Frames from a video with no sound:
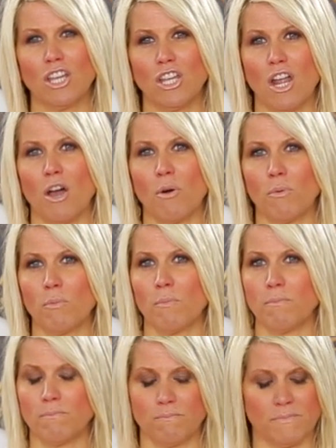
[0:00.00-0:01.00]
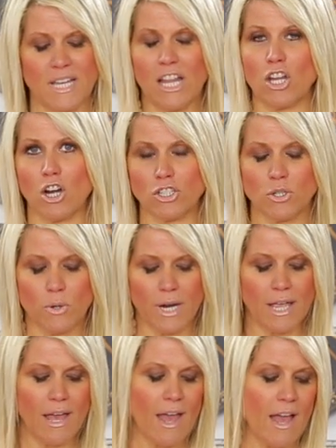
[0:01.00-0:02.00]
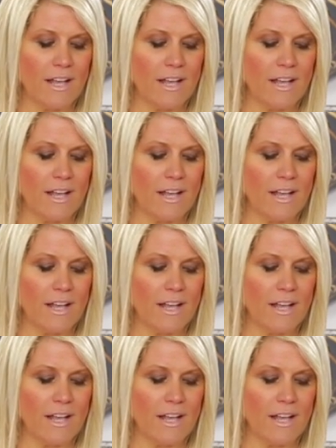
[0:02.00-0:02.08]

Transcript: telling our story.